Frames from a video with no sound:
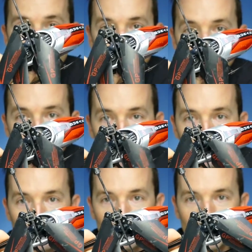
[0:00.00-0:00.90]
are the
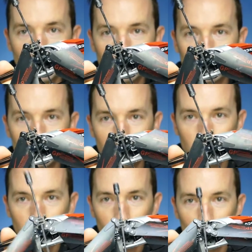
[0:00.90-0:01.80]
original blades,
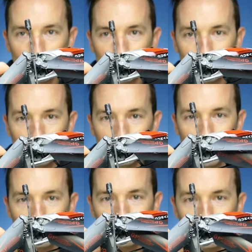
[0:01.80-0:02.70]
even
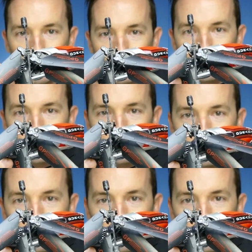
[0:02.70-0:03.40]
after crashing it